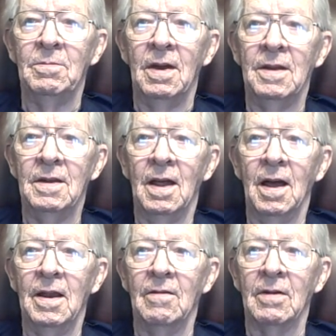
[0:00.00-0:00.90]
But
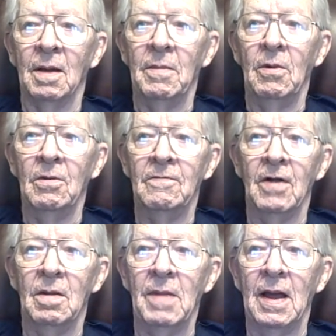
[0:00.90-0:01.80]
I never got burned
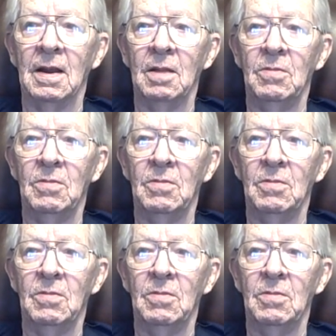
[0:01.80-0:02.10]
very badly,